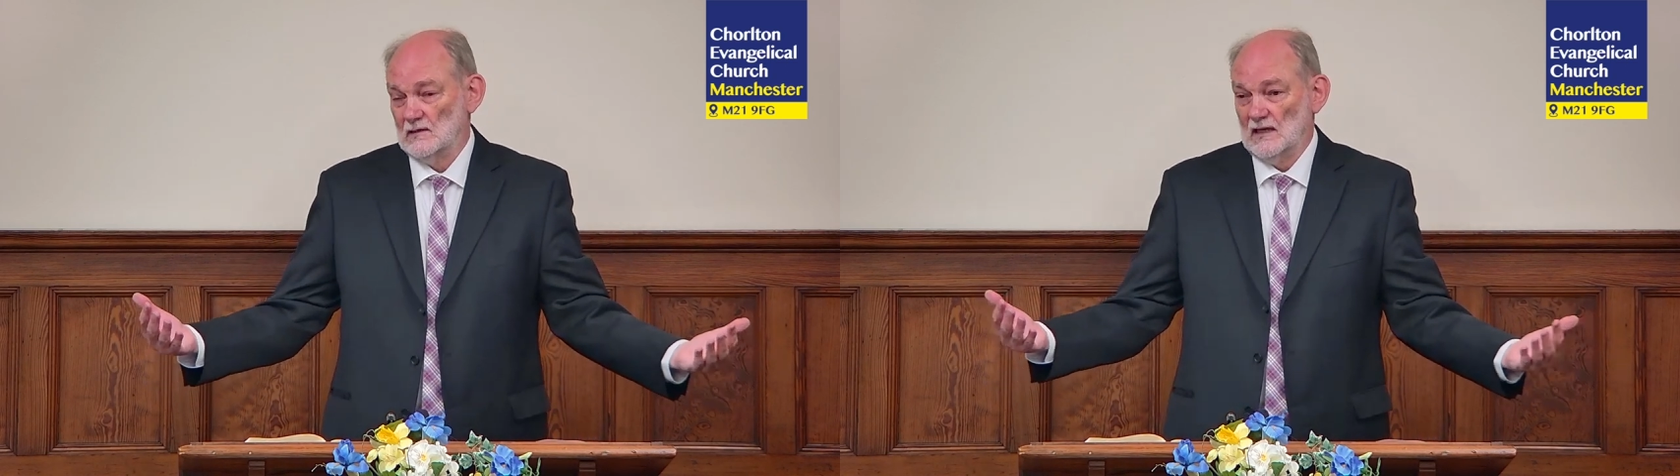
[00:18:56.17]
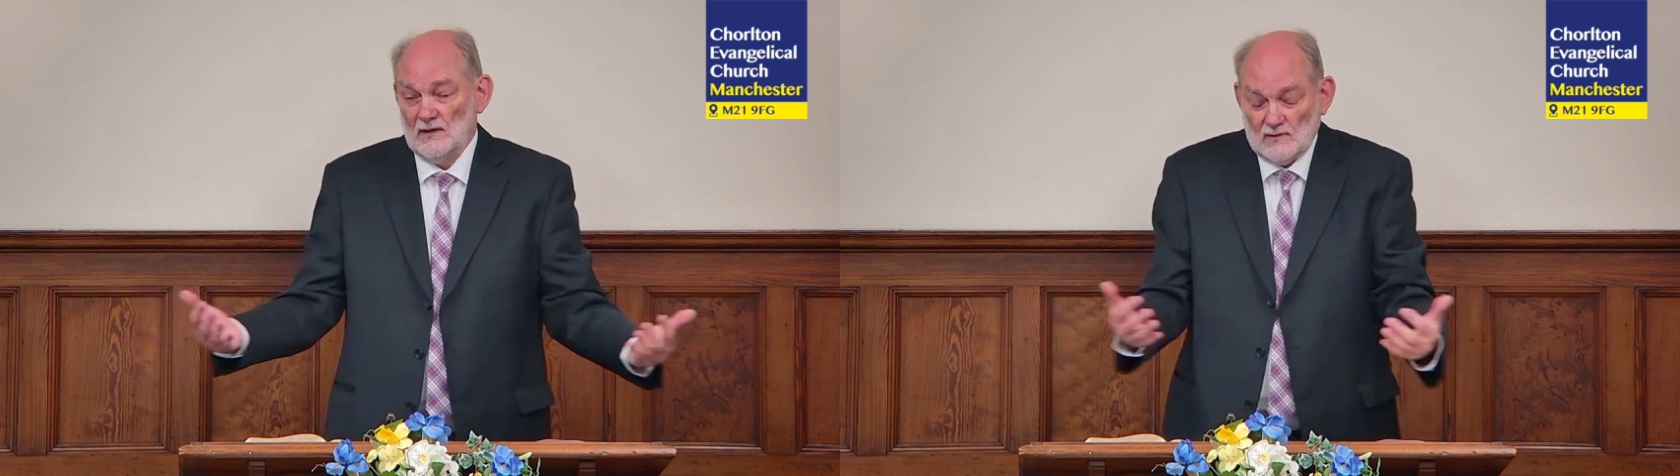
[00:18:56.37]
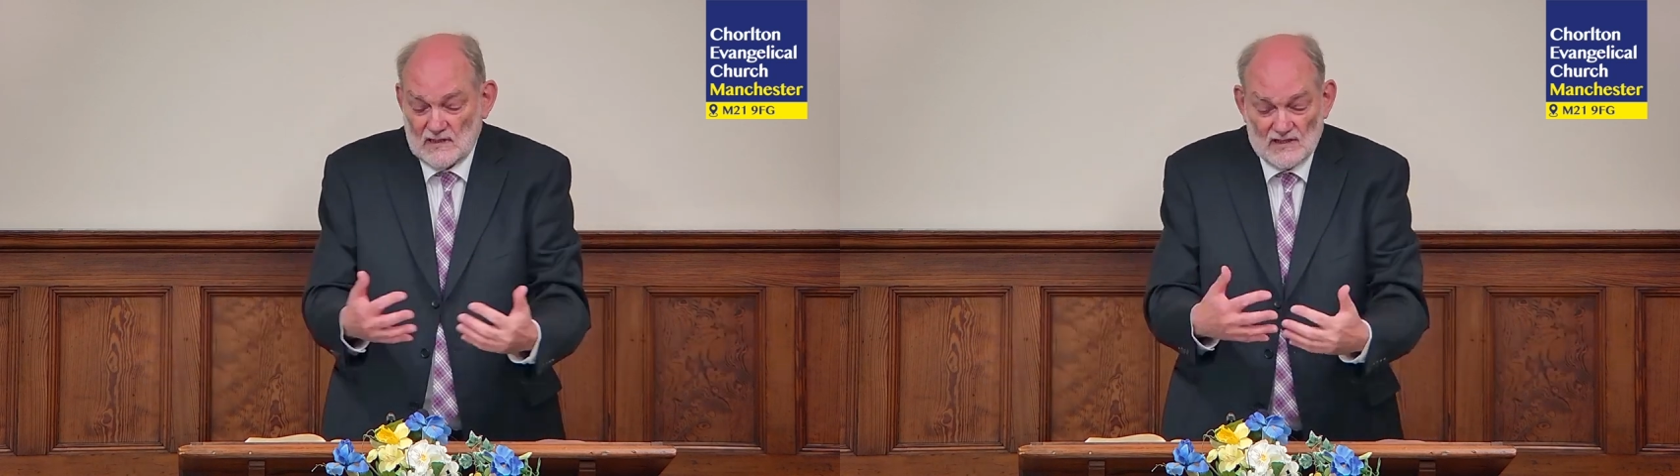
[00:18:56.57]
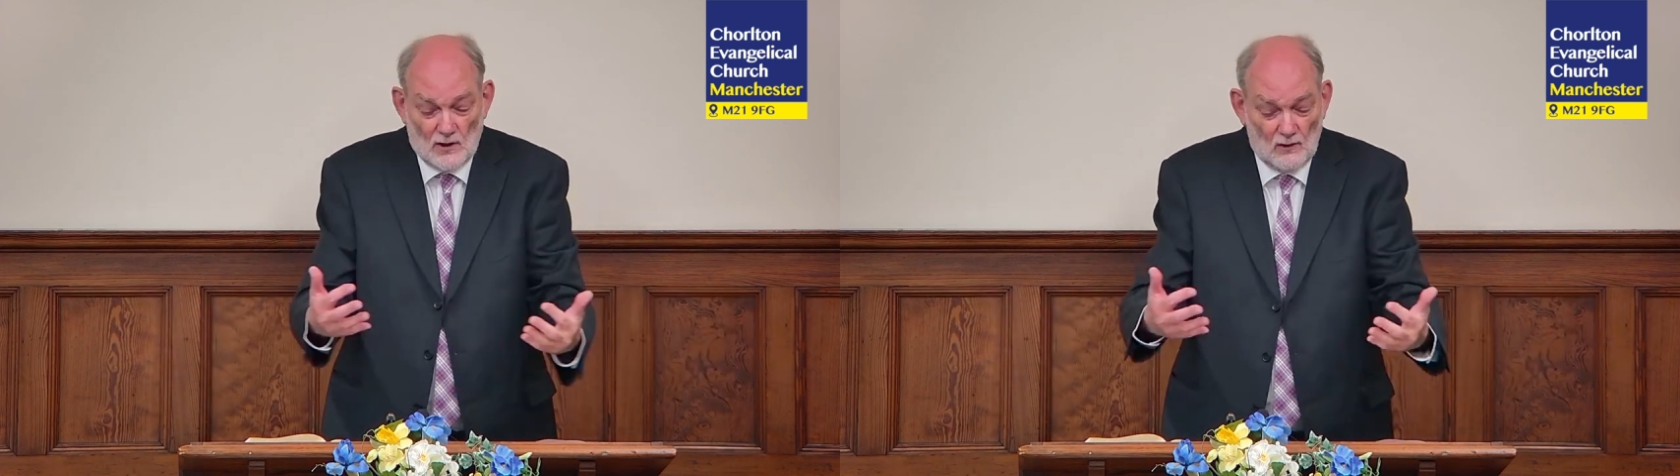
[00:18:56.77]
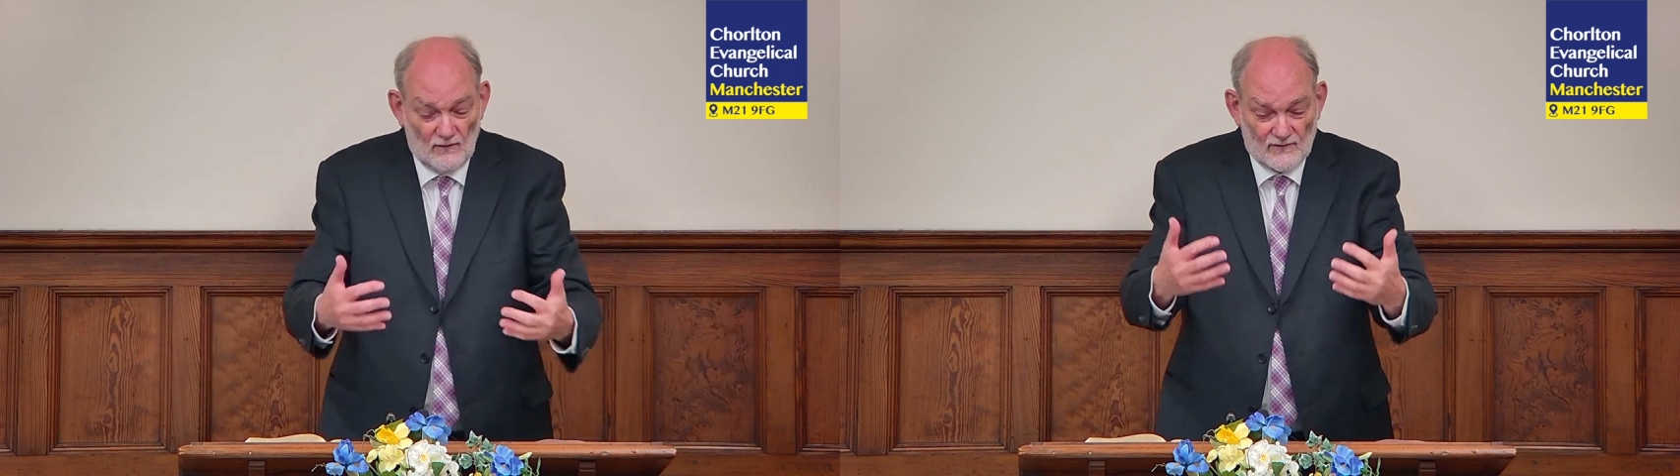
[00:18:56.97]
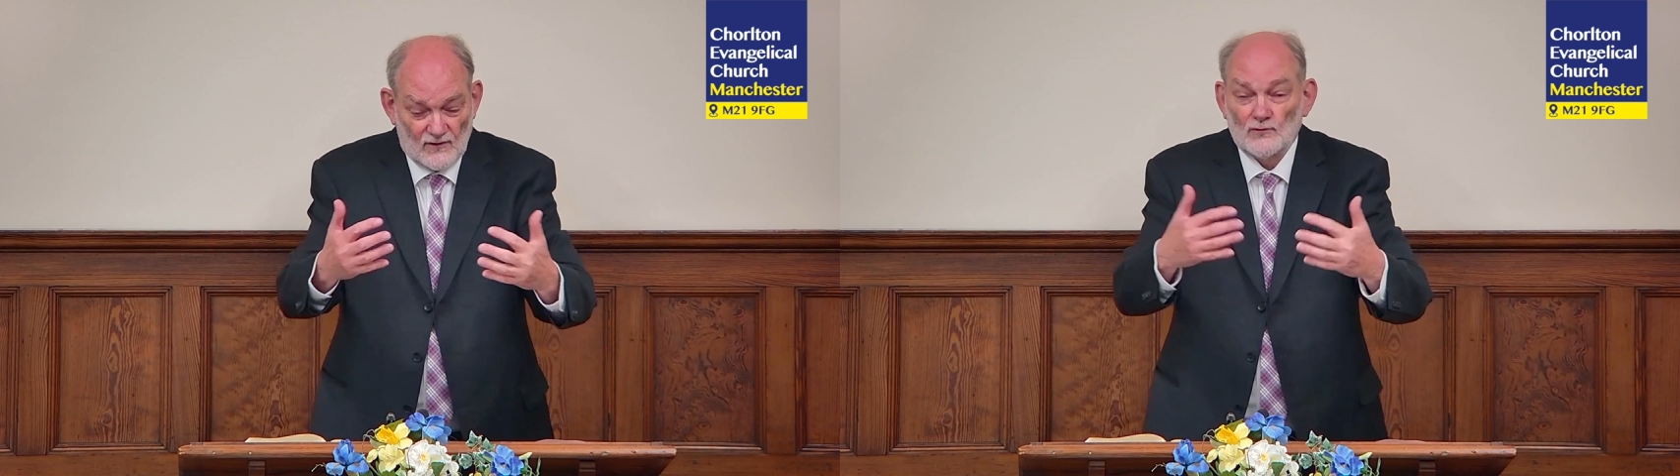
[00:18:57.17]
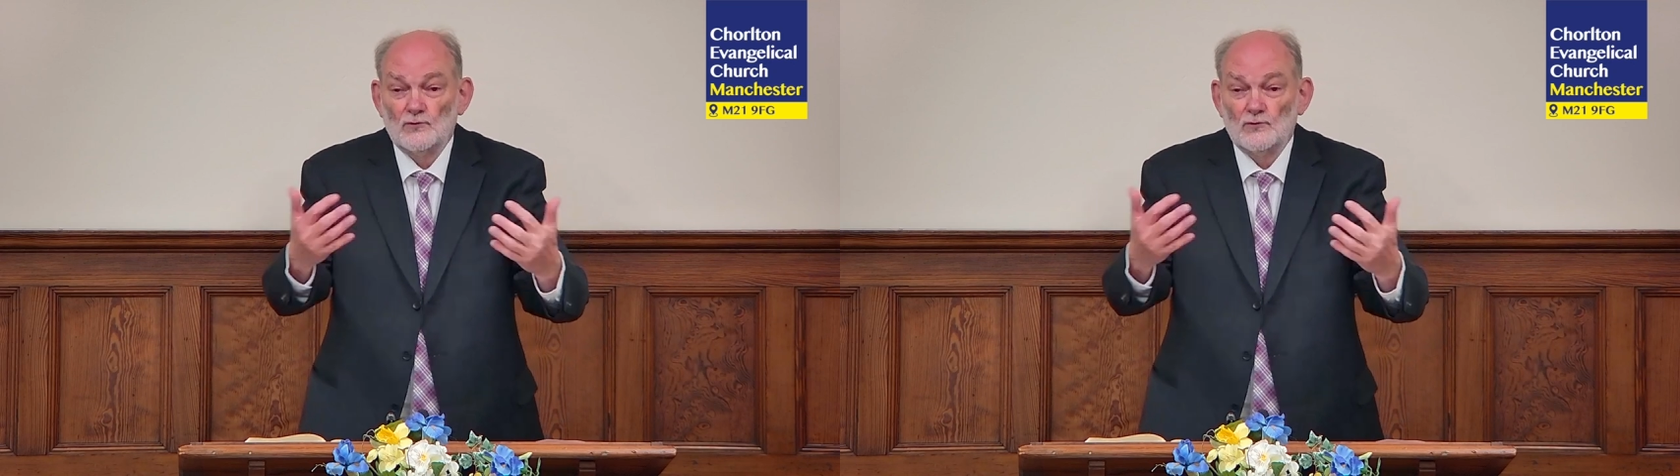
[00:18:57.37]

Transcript: It dissolved through